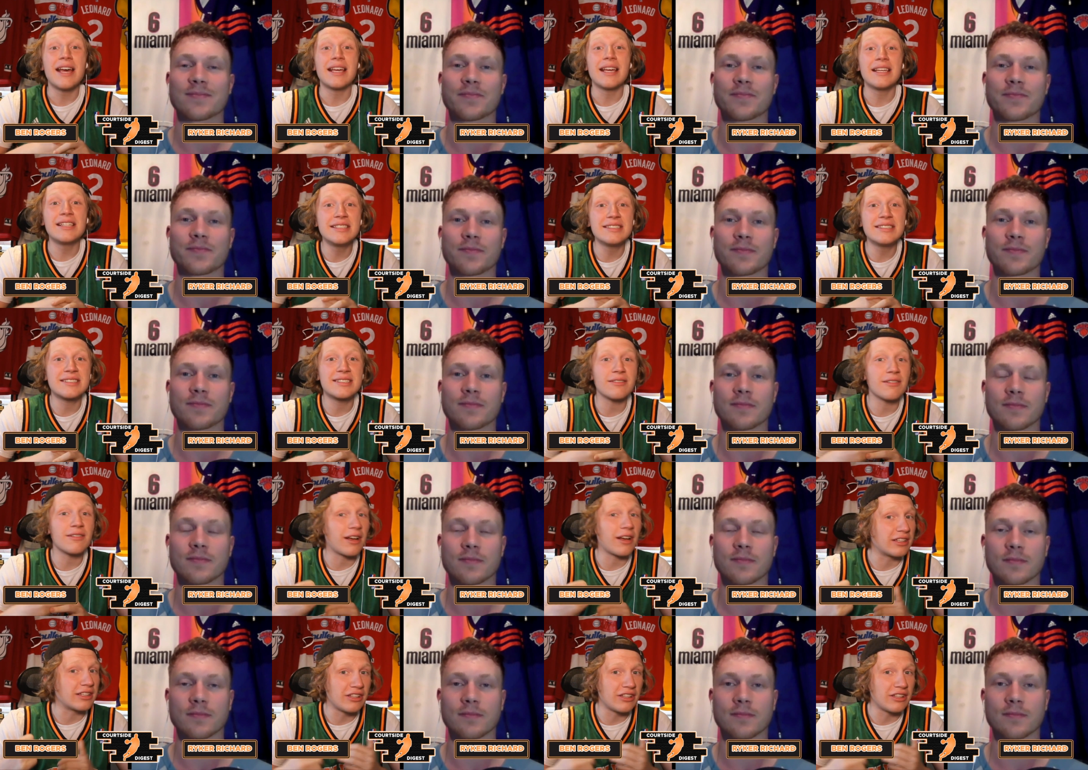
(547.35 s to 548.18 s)
Speaker 1: he's
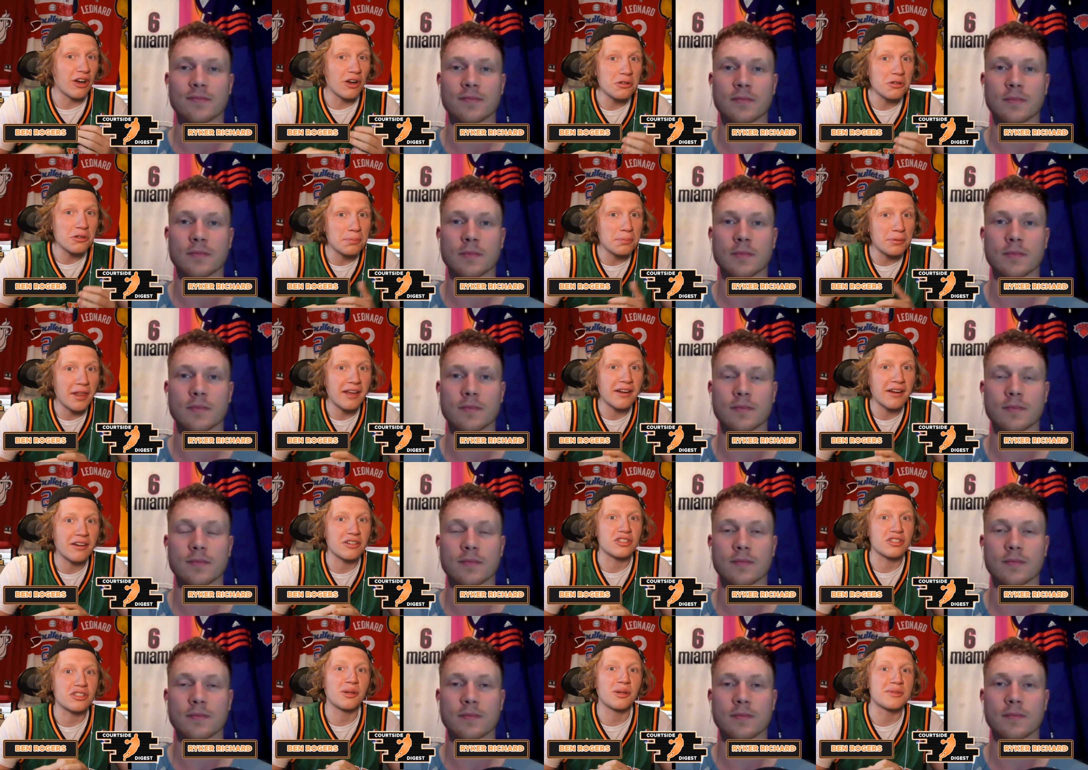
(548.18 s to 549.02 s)
a young
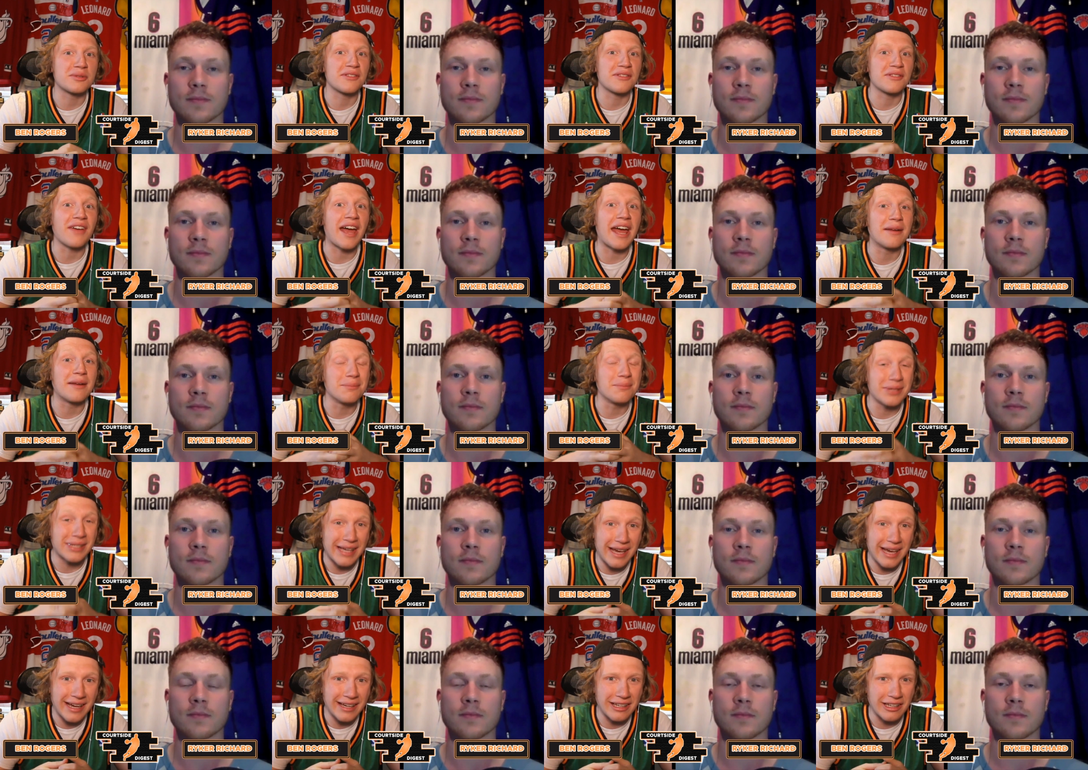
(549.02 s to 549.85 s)
player in terms of
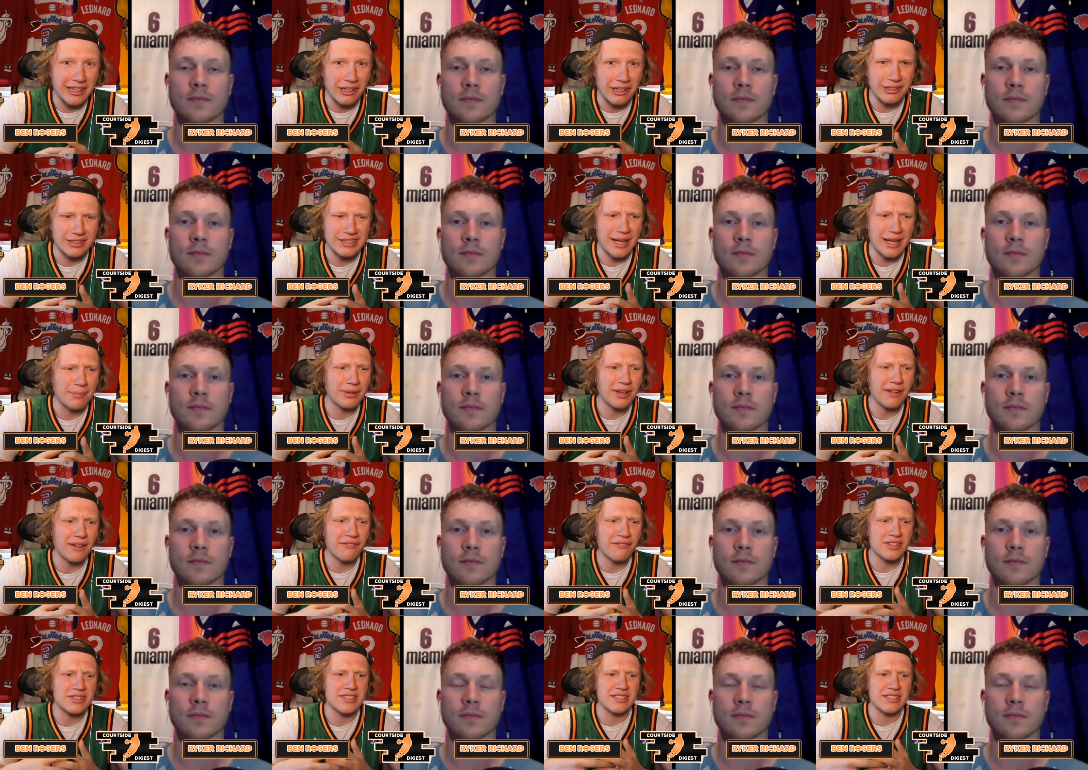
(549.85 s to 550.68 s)
nba years i
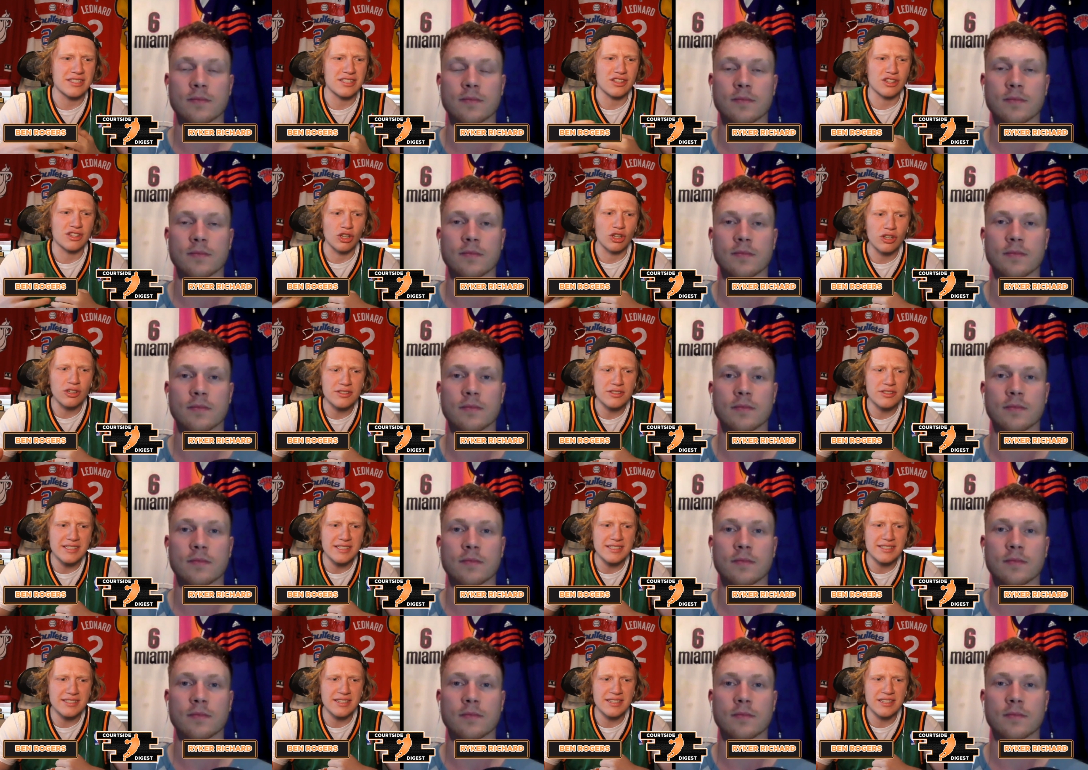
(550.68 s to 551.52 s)
believe it's his third
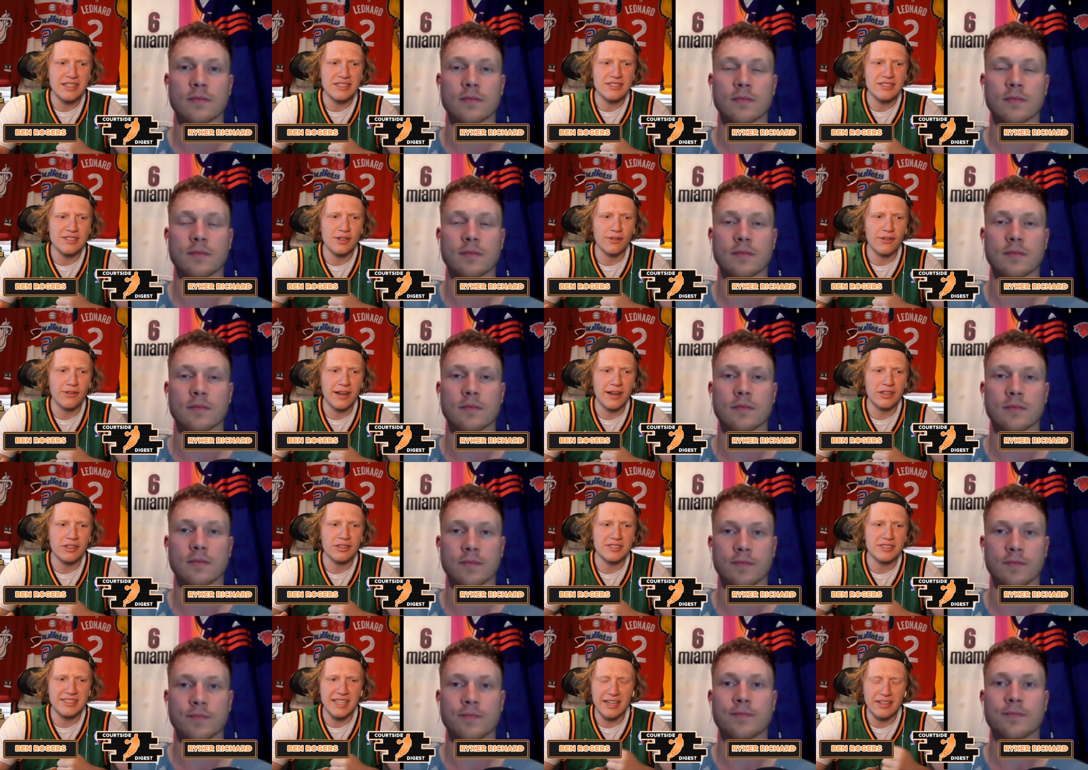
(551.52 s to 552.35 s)
season this year
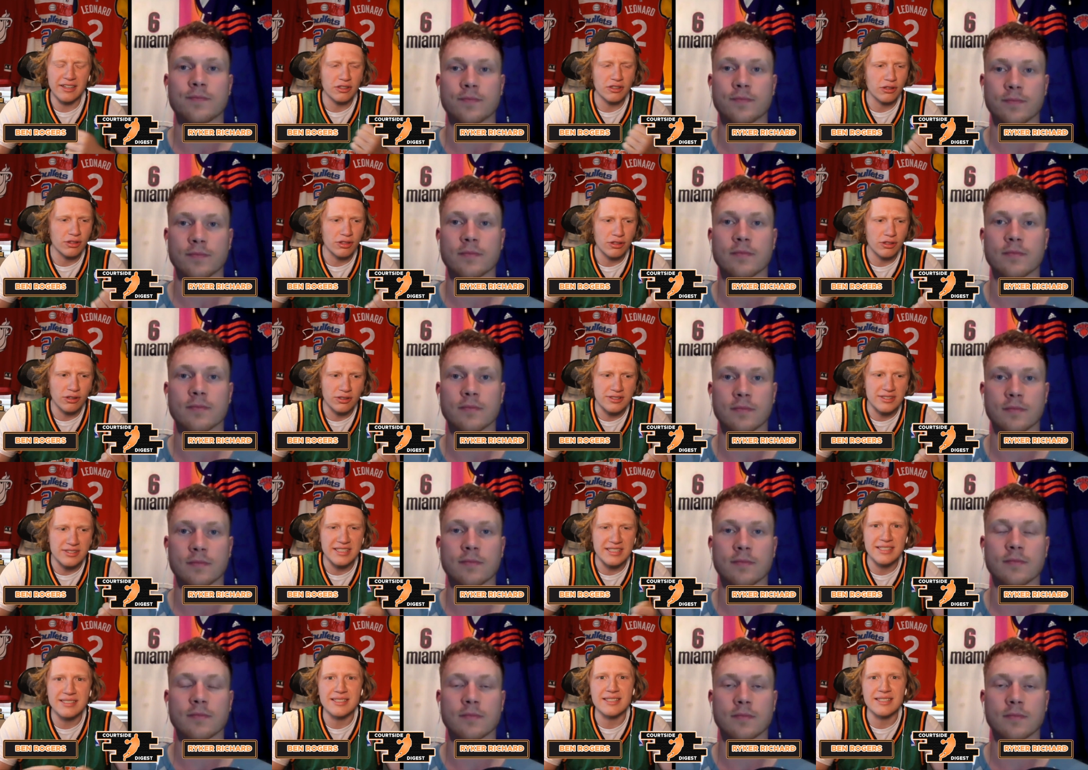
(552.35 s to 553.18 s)
ryker second or third
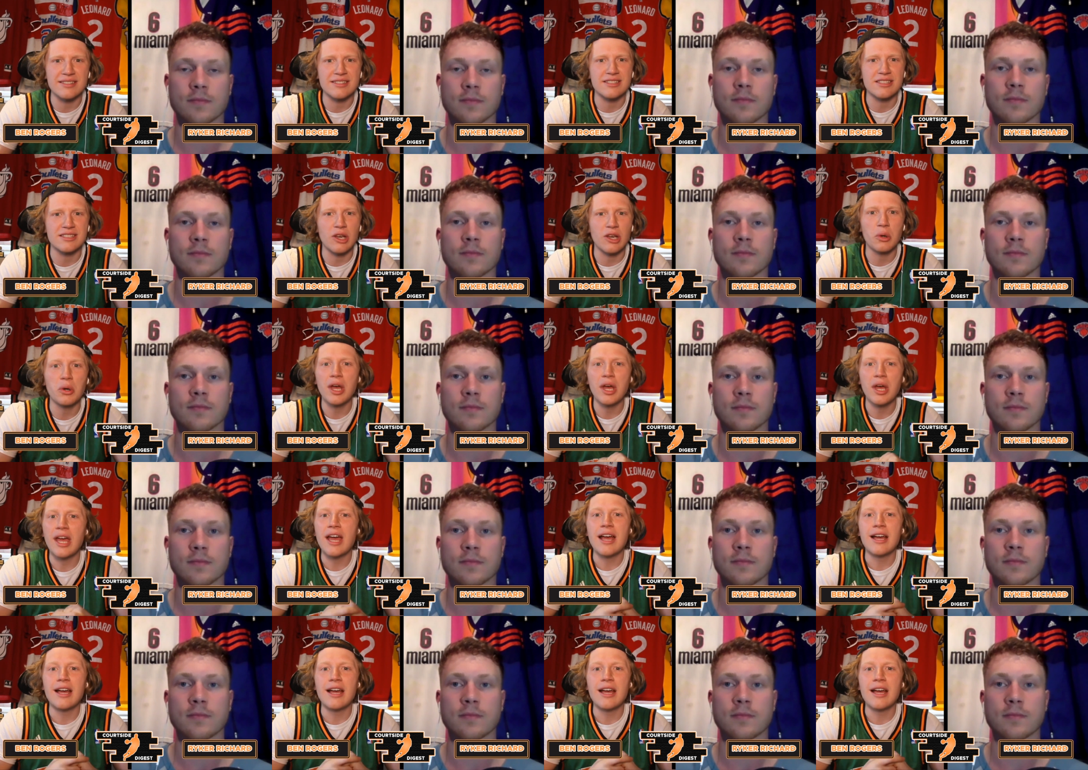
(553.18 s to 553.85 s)
season so